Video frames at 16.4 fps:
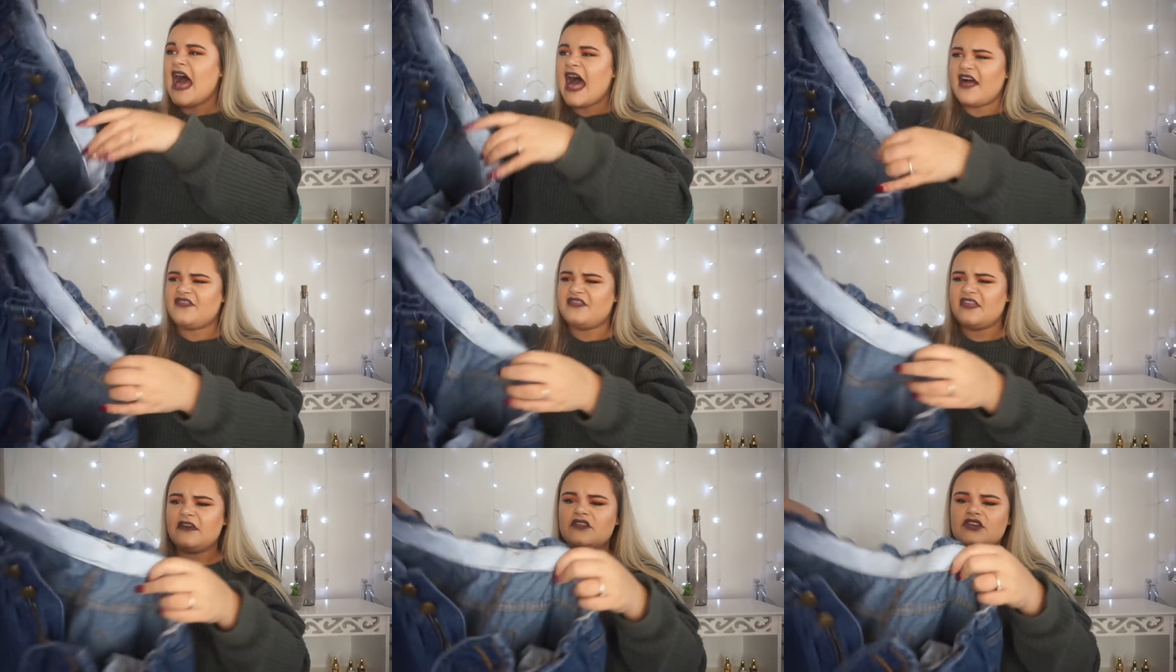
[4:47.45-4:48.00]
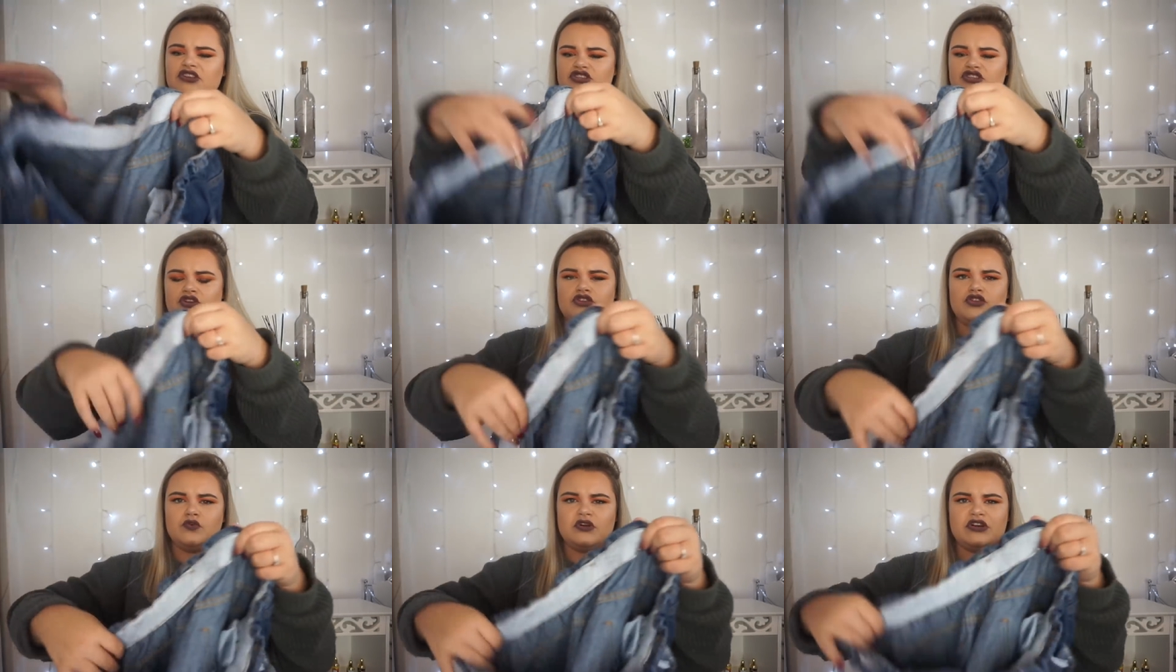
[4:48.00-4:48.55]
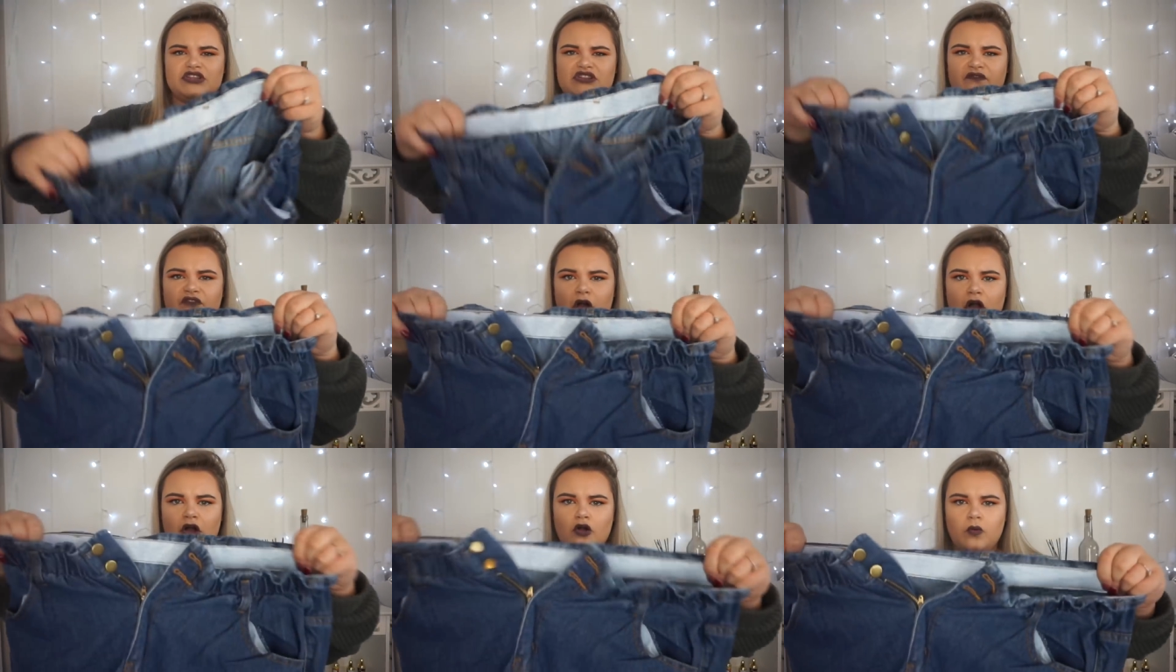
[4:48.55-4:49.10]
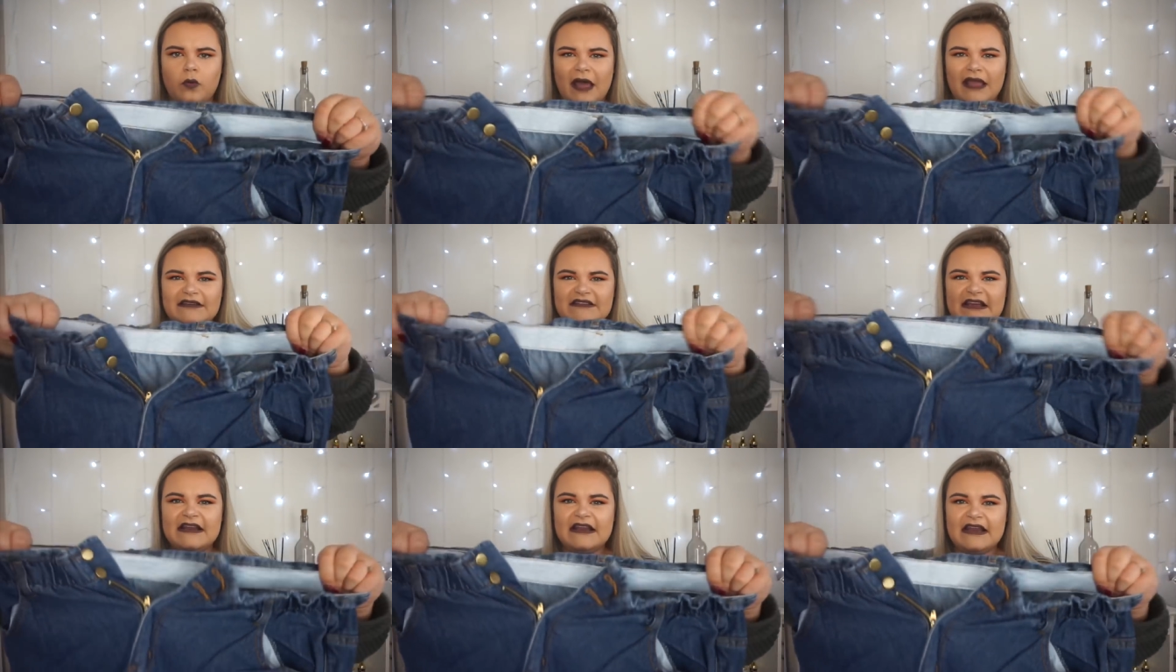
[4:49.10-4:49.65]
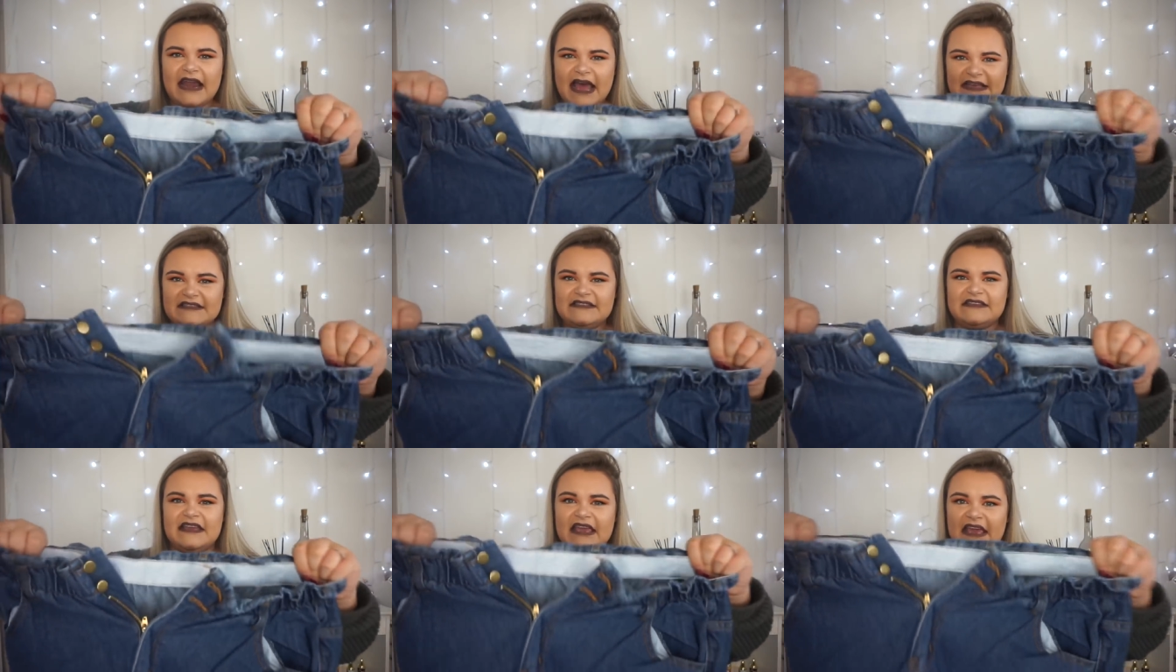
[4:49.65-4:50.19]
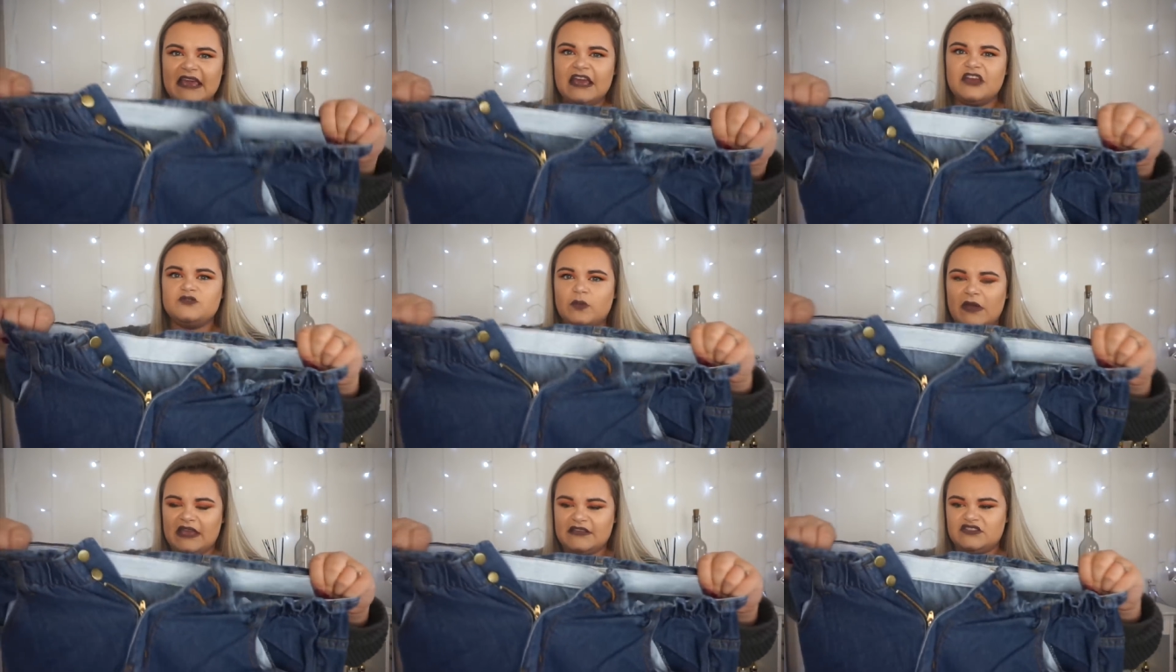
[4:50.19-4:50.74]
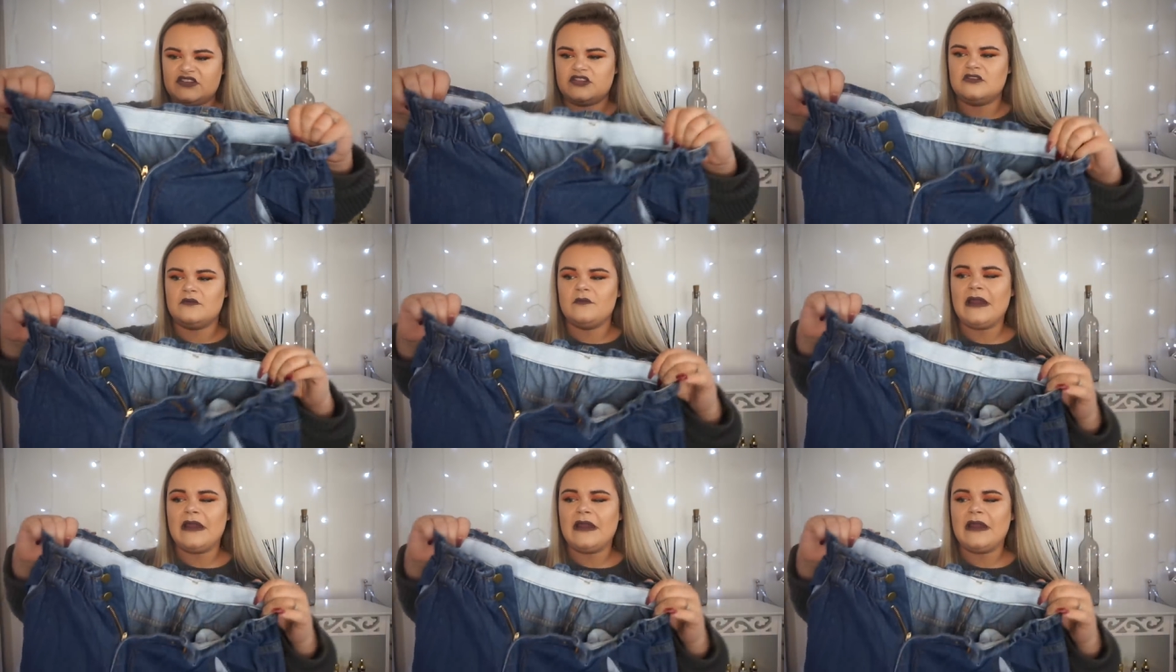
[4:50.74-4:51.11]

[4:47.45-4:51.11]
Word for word: I think they should though, because they've got quite an elasticated waist on them.